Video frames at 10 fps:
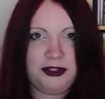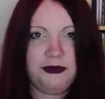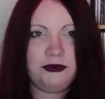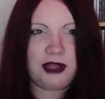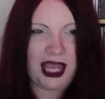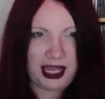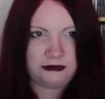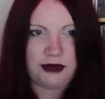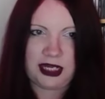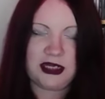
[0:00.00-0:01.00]
but you
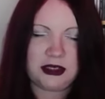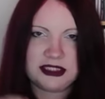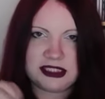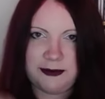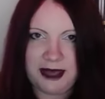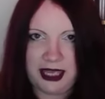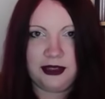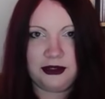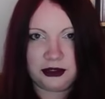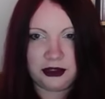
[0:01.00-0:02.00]
can recognize their
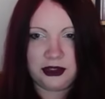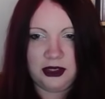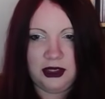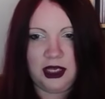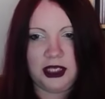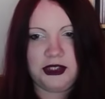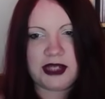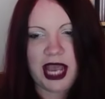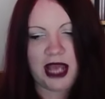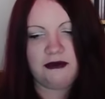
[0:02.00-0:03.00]
pain, and
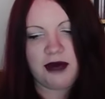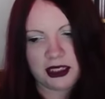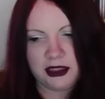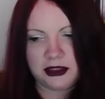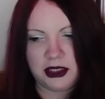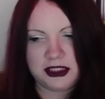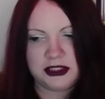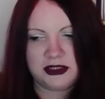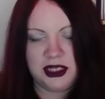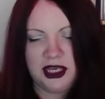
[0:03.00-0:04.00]
you can
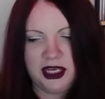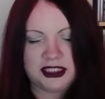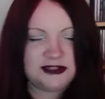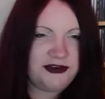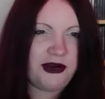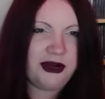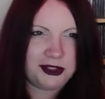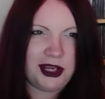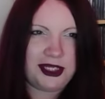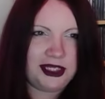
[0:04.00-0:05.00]
recognize that it's very
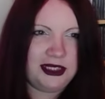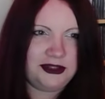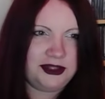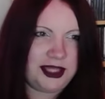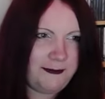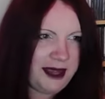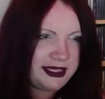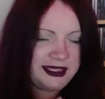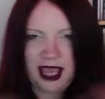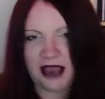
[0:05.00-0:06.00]
unlikely that they're
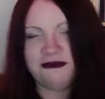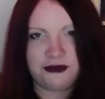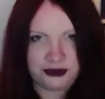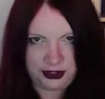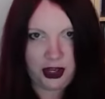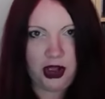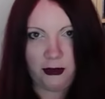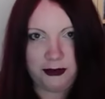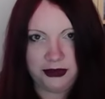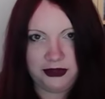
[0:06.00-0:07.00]
making everything
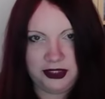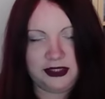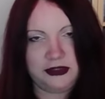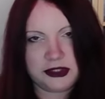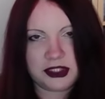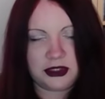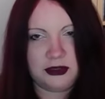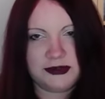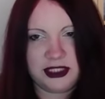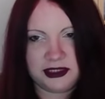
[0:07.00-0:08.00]
up in those
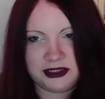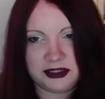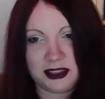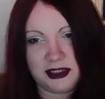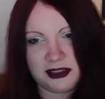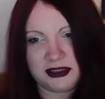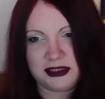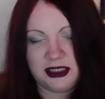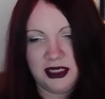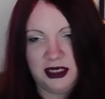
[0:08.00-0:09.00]
circumstances. And
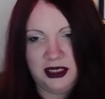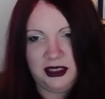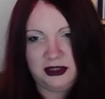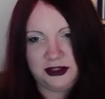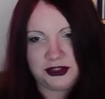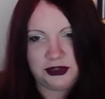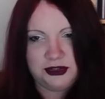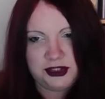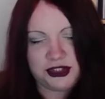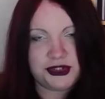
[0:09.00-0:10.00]
it's, the
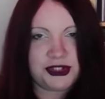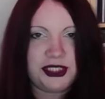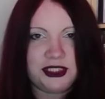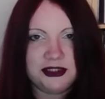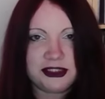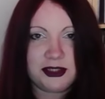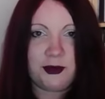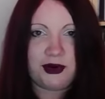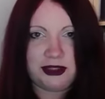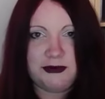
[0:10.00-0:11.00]
truth is usually
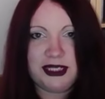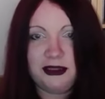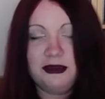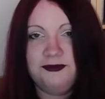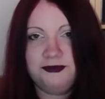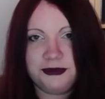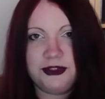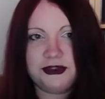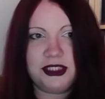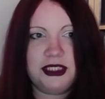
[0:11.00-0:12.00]
somewhere in the middle,
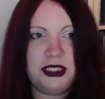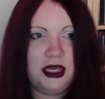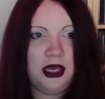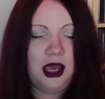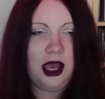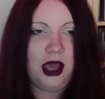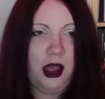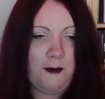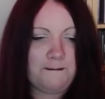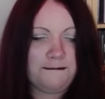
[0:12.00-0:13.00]
usually.
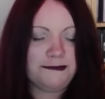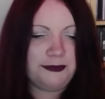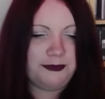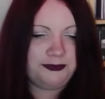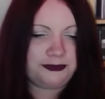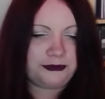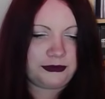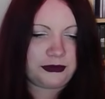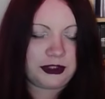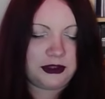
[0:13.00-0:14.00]

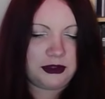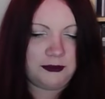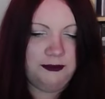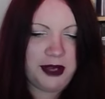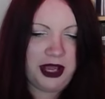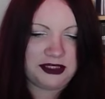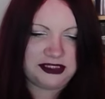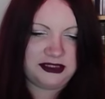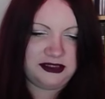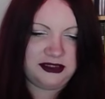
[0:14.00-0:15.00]
But